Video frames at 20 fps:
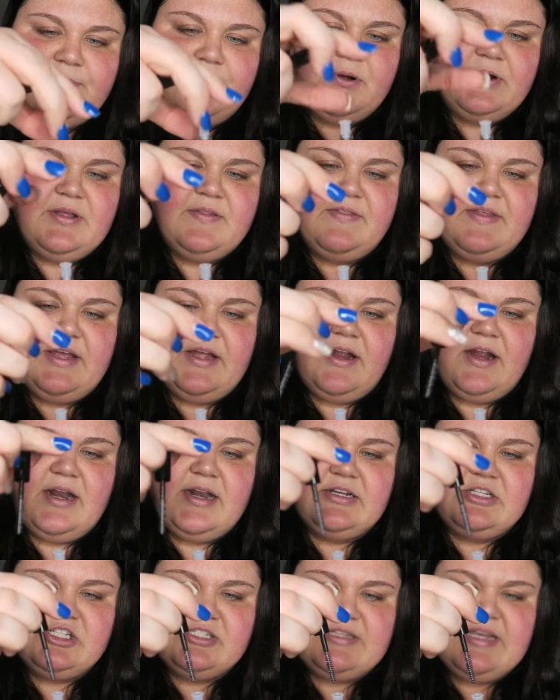You put in there
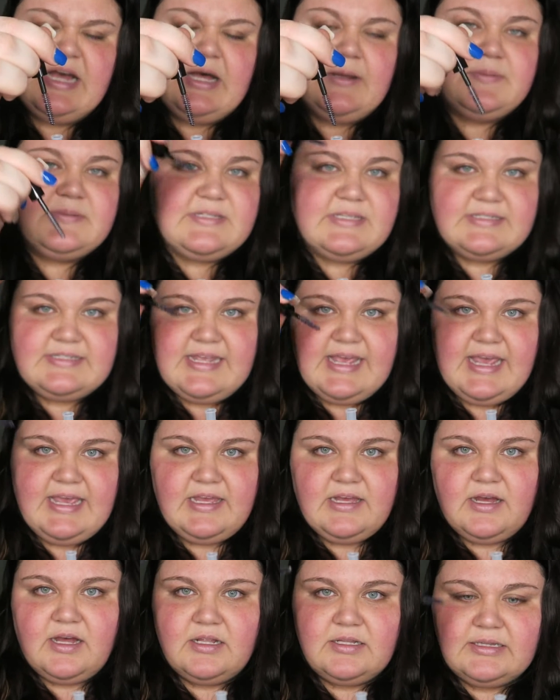and it just helps to
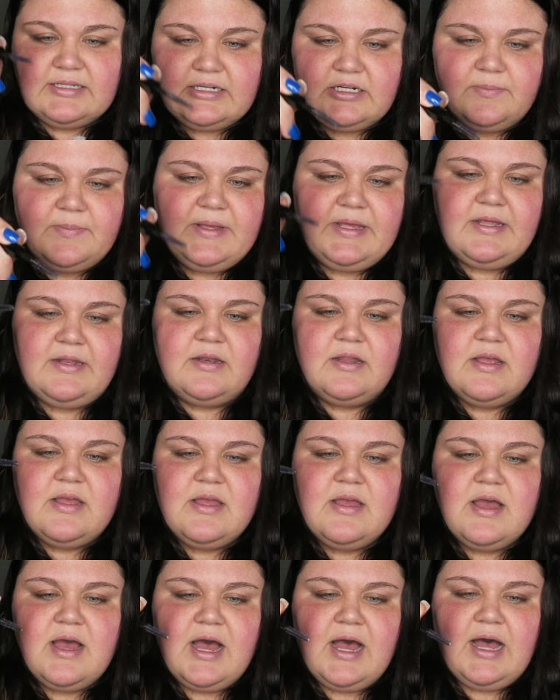take a little bit
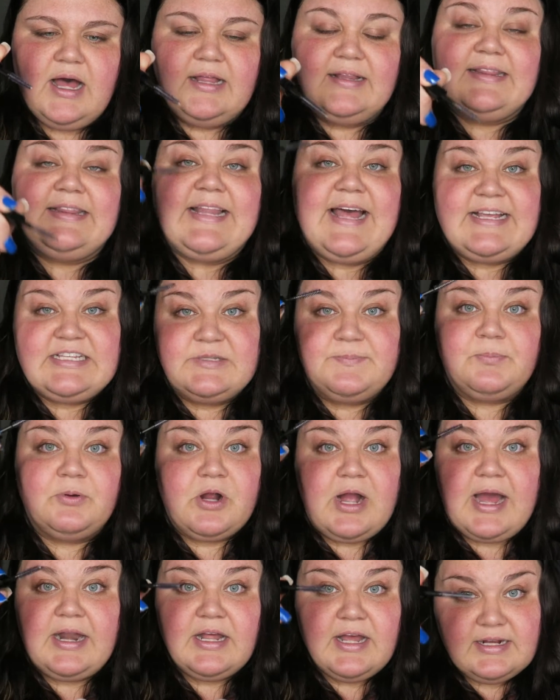uh, less
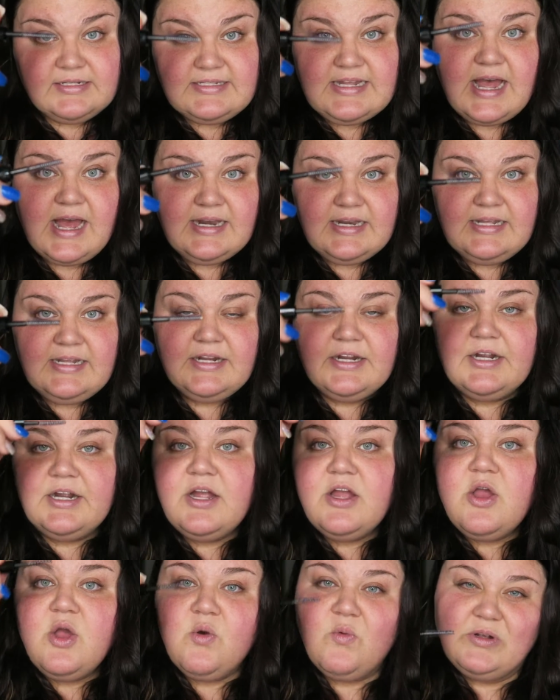product on
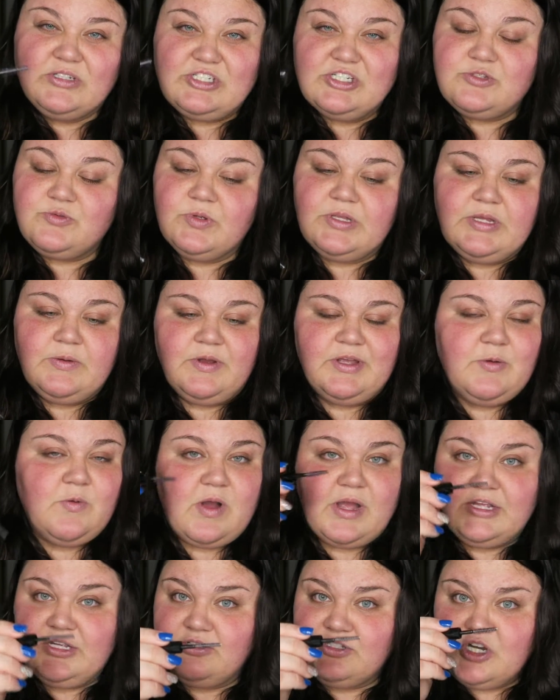here, which is really what you
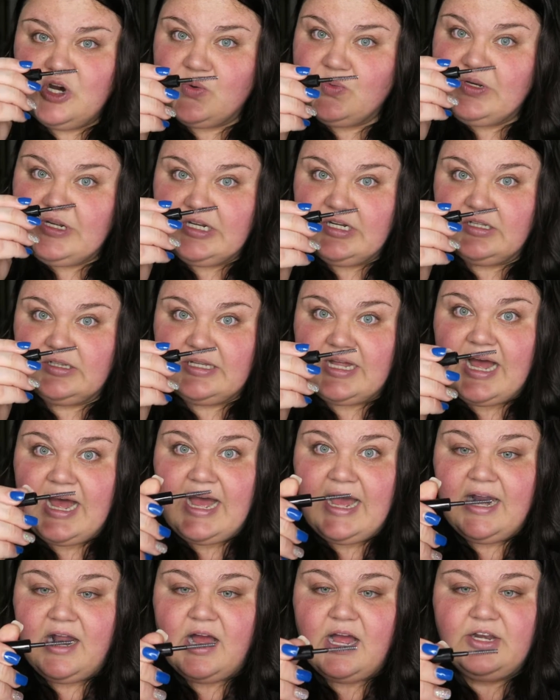want. You don't need a
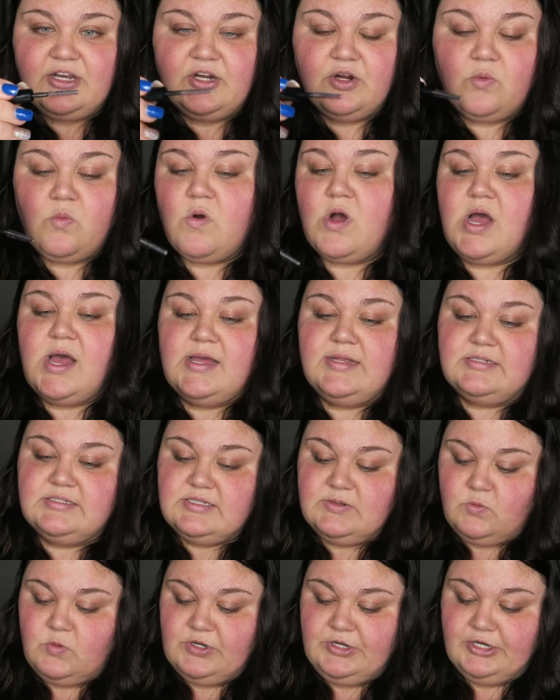lot on your
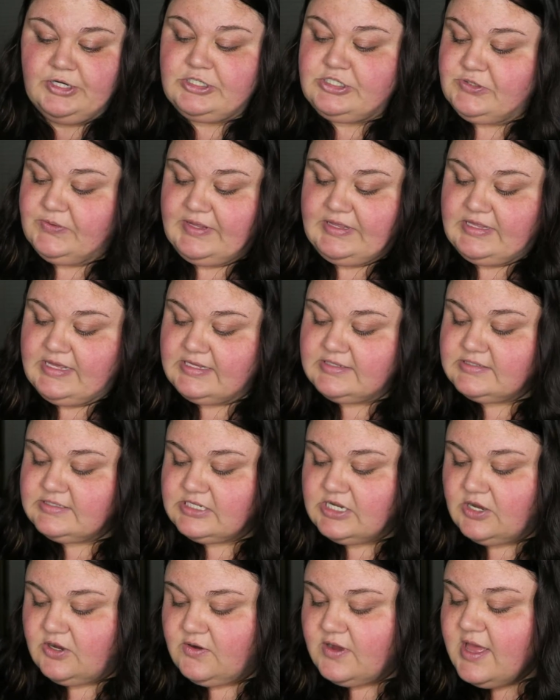wand when you're doing this.
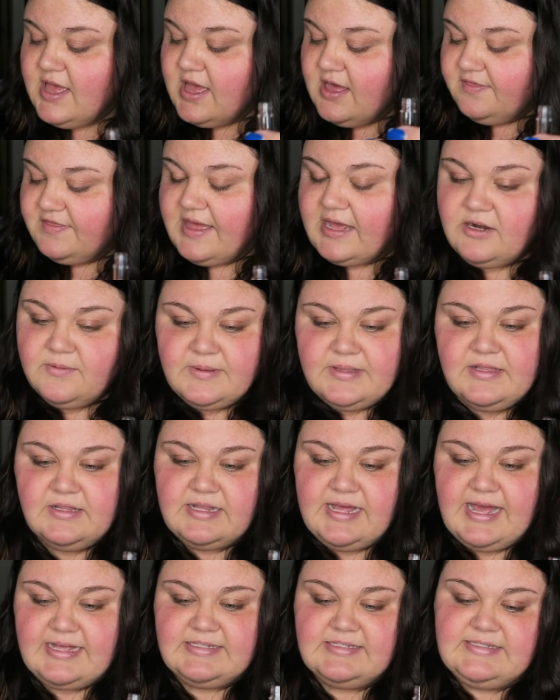So that'll be the
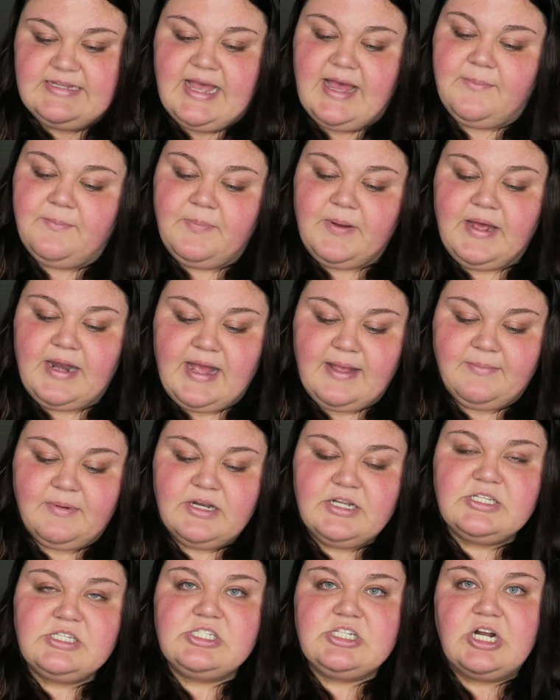last step. But I'm
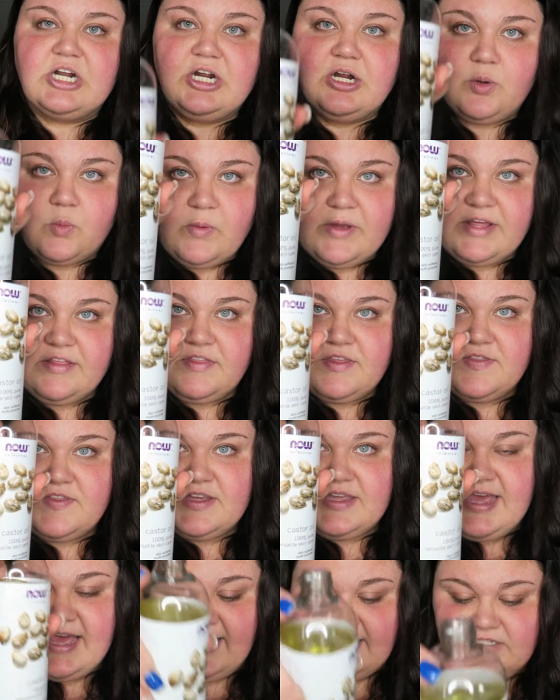gonna start with
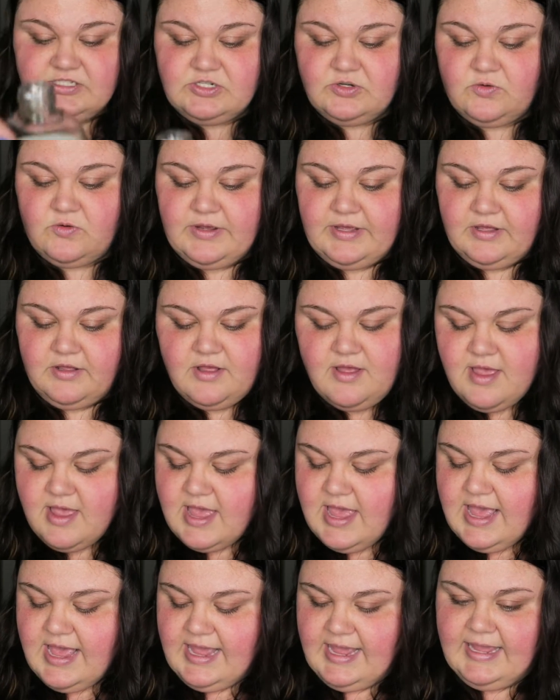the castor oil.
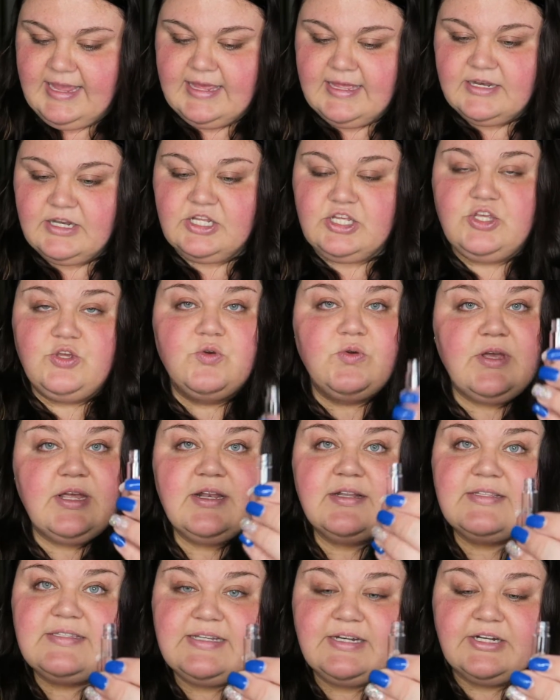And you
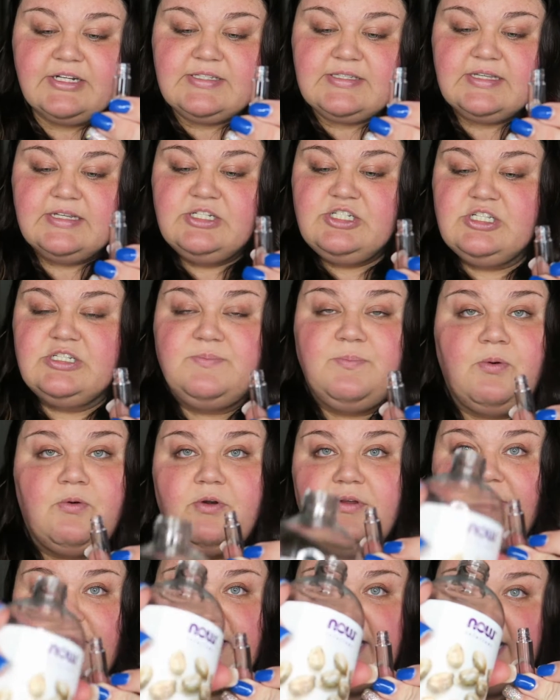can seriously just
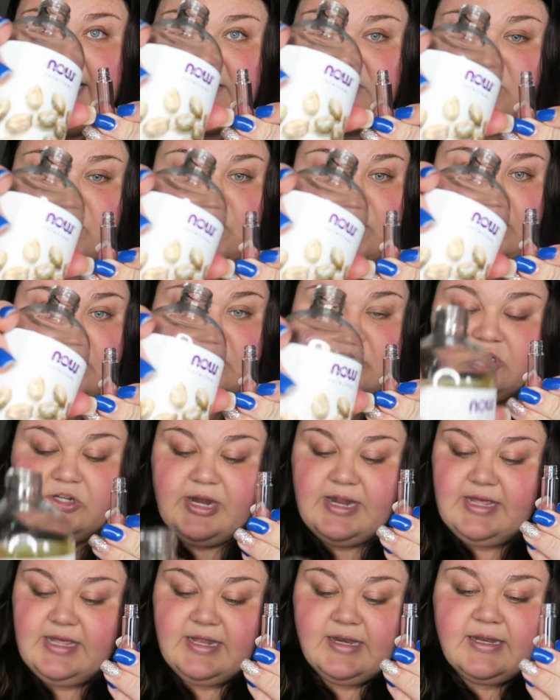pour the castor oil
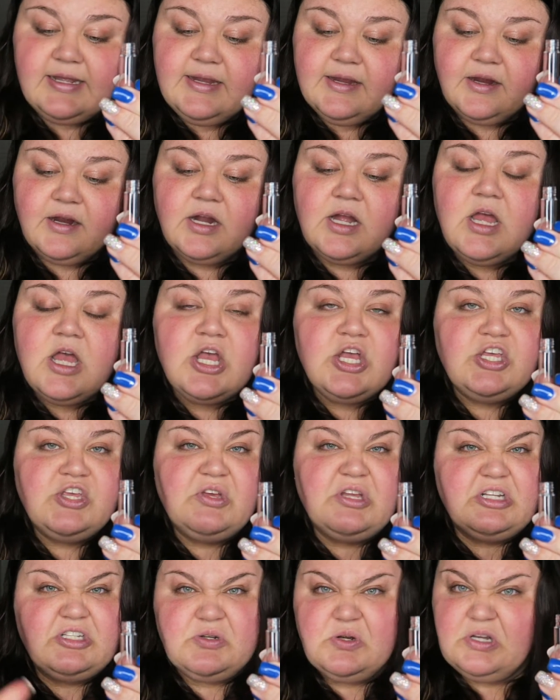straight in here.
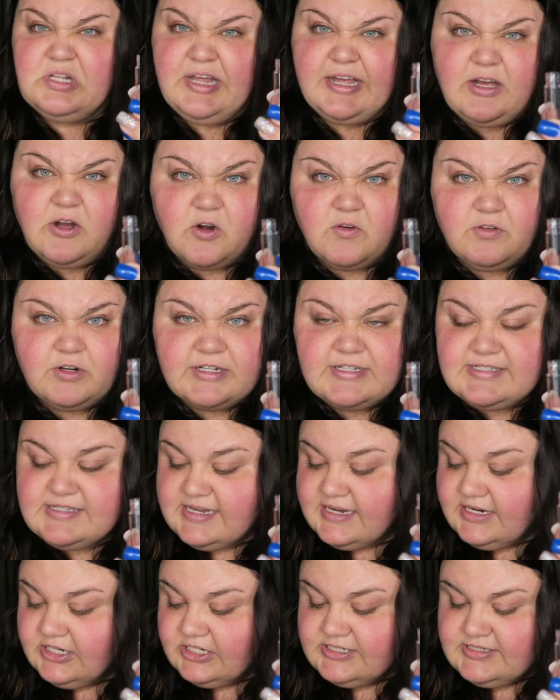You can do it like over a
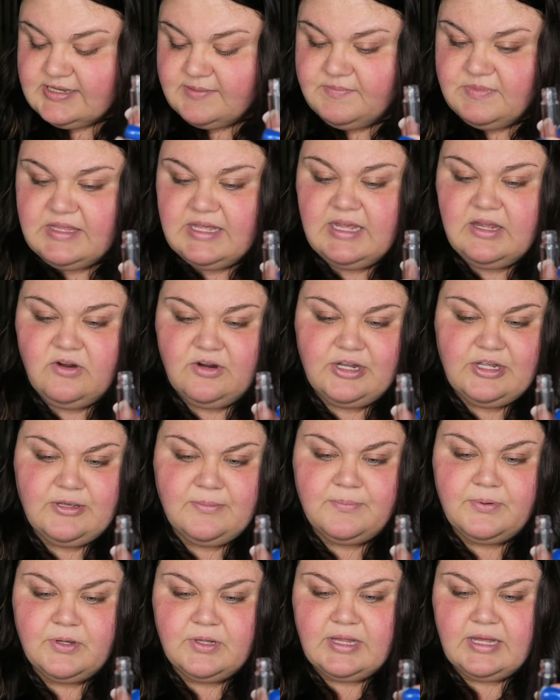sink or something, or you
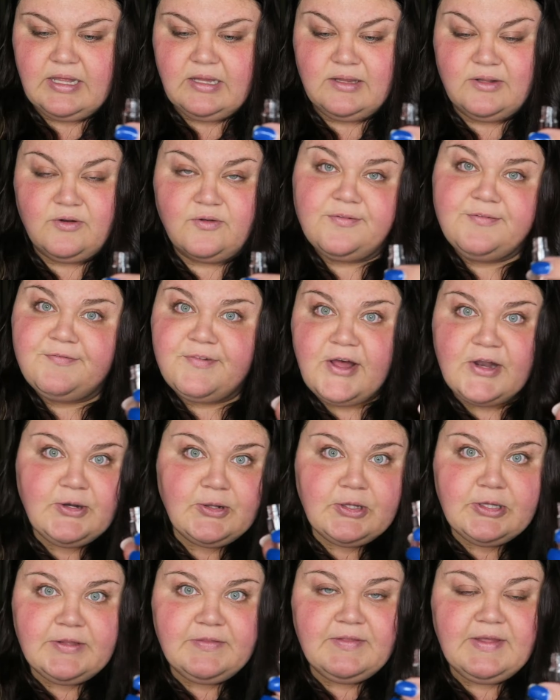can put like a little
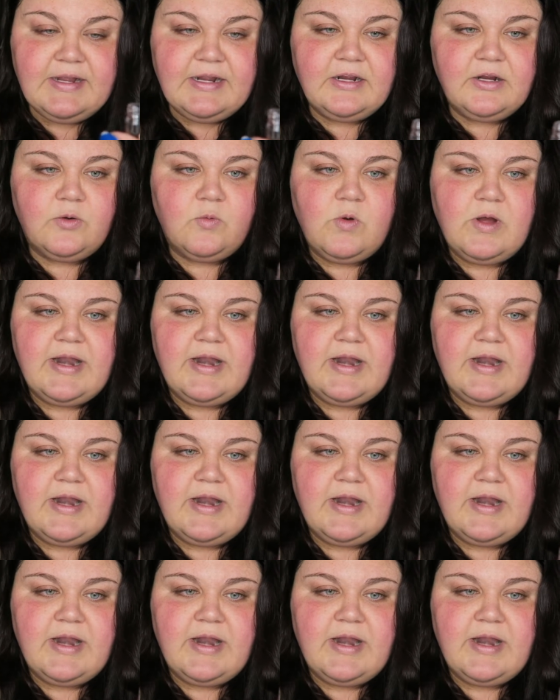funnel in there or